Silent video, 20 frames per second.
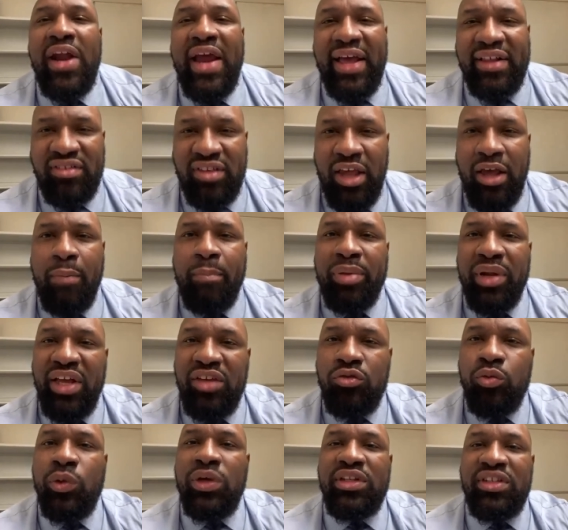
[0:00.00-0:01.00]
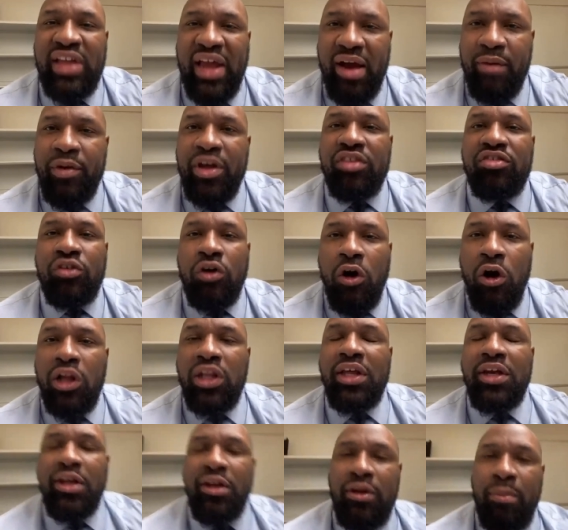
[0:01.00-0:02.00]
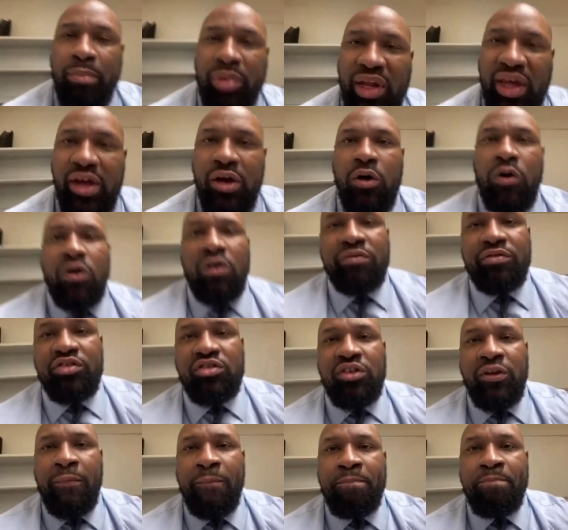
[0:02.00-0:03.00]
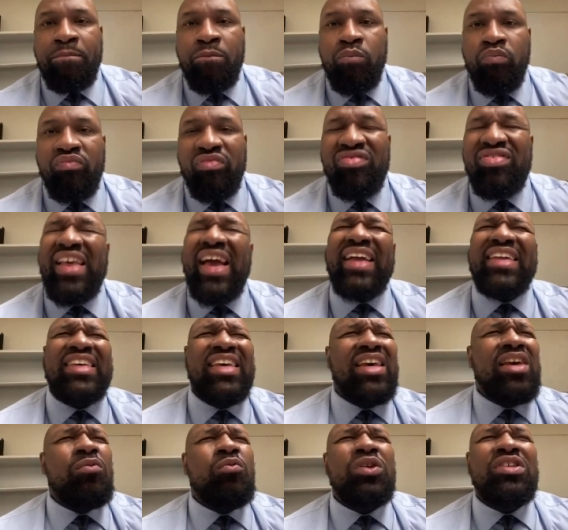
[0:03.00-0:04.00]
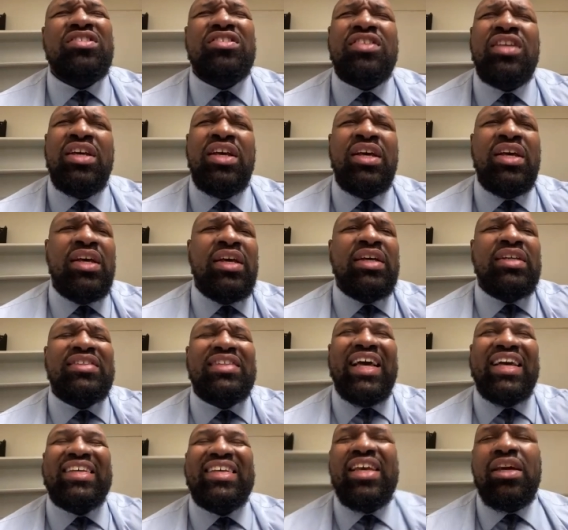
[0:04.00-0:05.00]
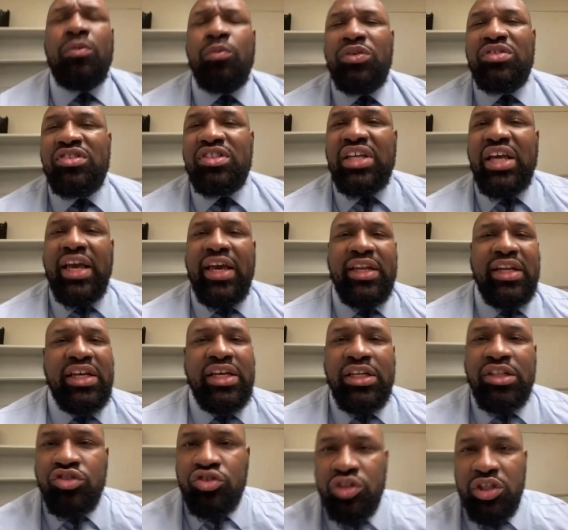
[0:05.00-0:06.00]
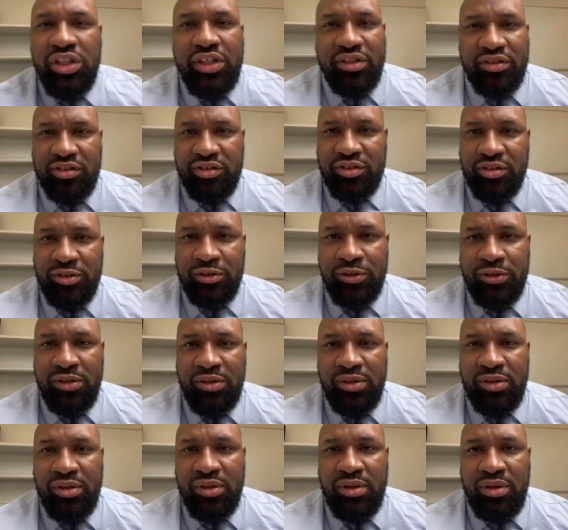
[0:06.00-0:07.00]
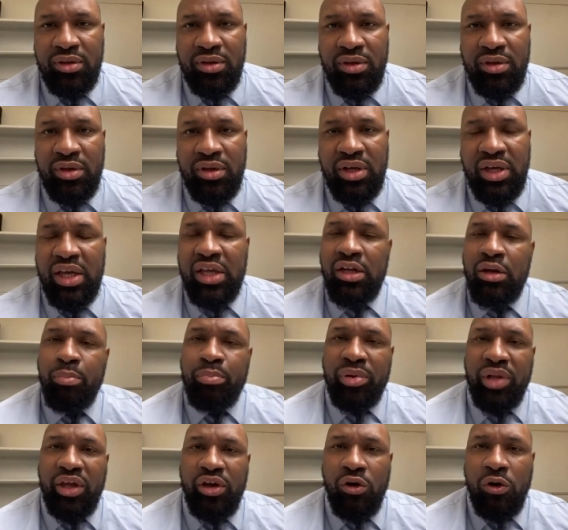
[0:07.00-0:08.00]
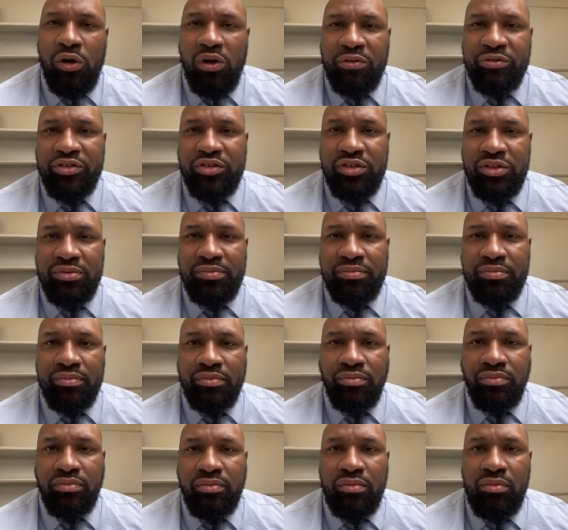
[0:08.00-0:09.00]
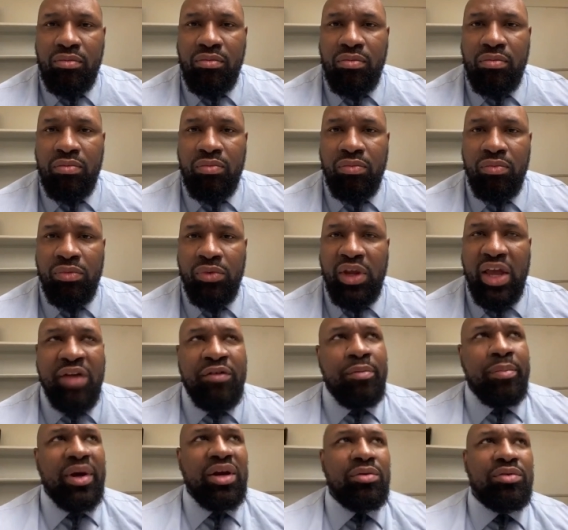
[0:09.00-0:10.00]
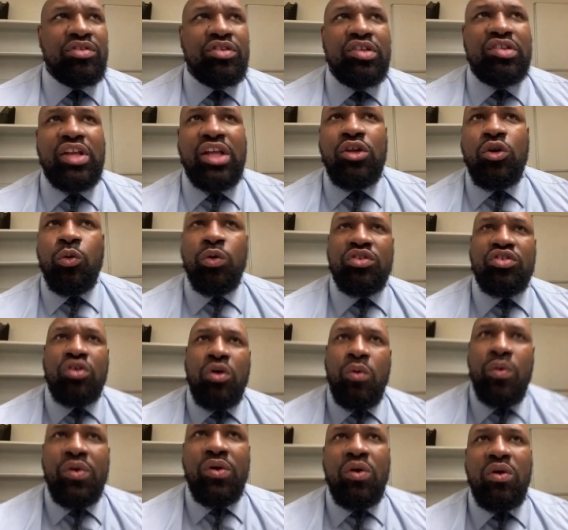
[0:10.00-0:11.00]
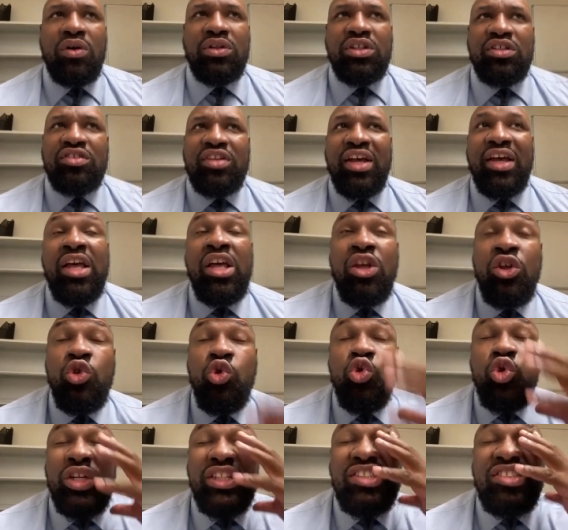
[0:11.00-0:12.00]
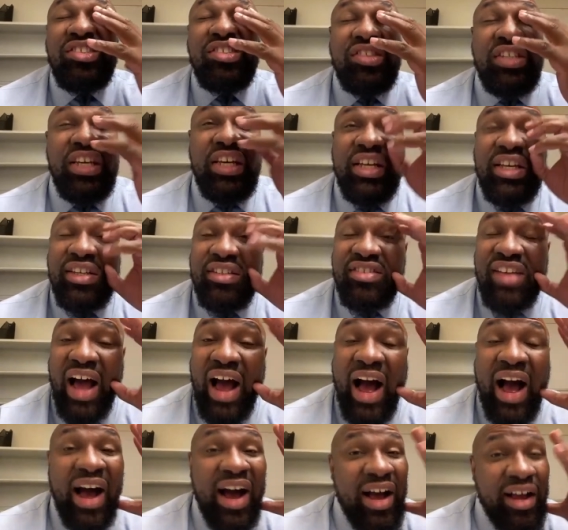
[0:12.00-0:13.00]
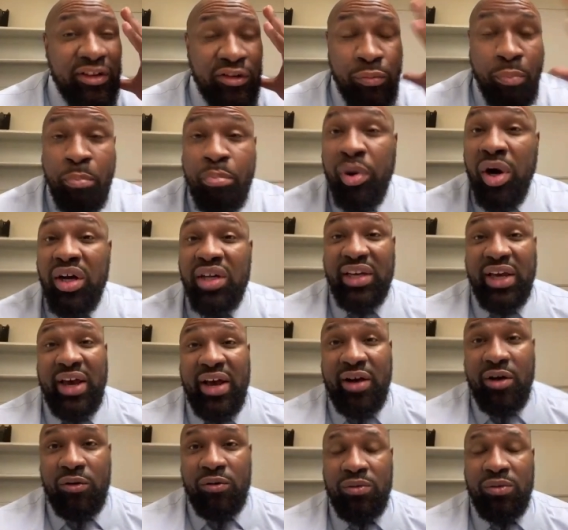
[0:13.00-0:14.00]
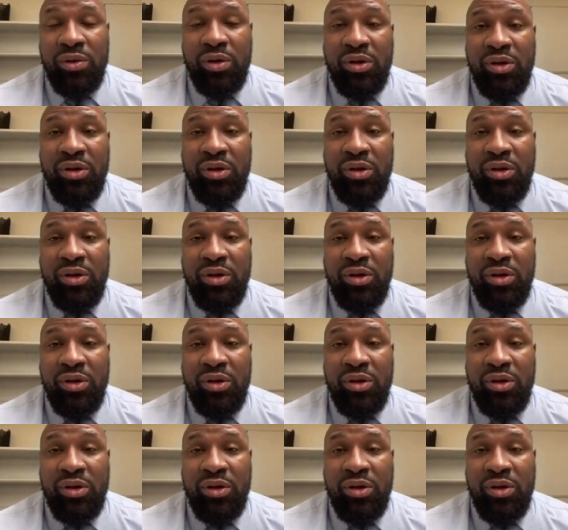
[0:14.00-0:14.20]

that take place with Darius Garland in the playoffs. That kid was scared ishless in the playoffs. Everybody was just like, yo, what's going on? This, that. You could see his eyes bug out.